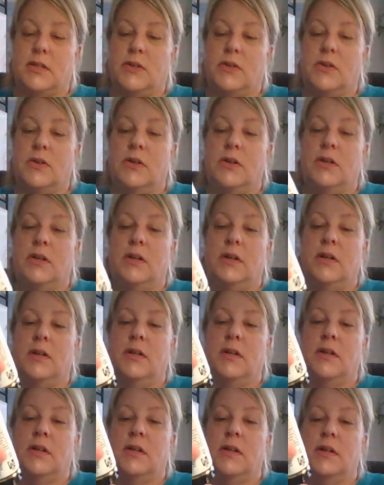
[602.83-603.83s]
So
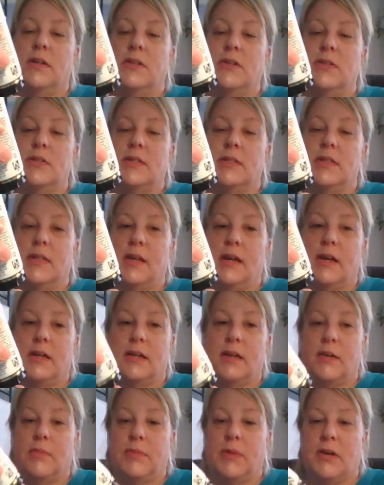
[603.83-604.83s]
you see that
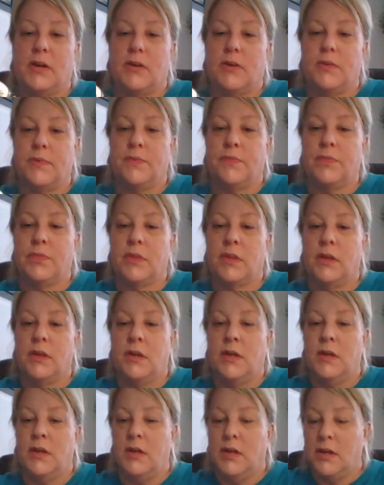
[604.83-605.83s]
coming out?
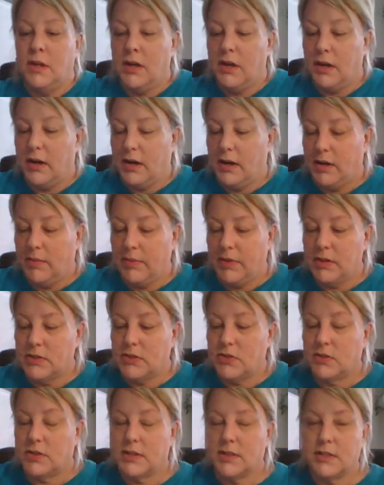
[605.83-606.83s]
Um,
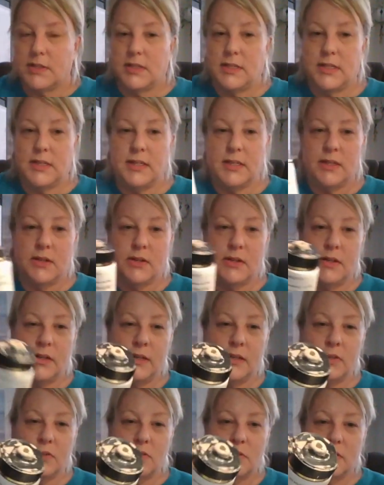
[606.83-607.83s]
as you can see, there
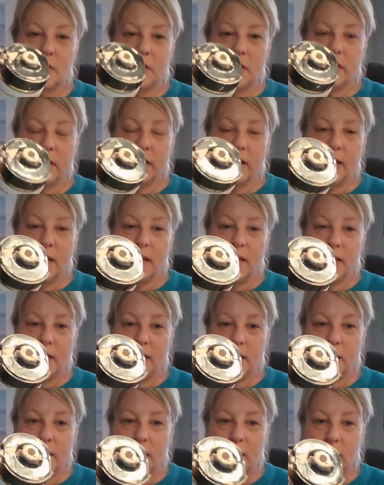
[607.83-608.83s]
there's clay
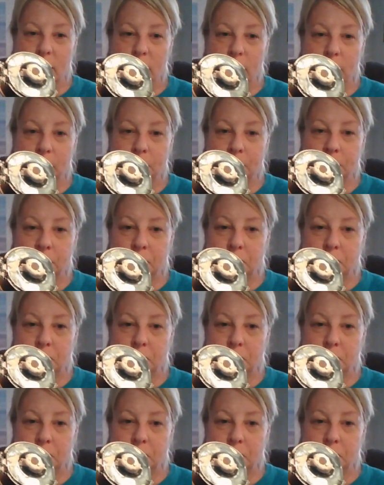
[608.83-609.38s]
in here.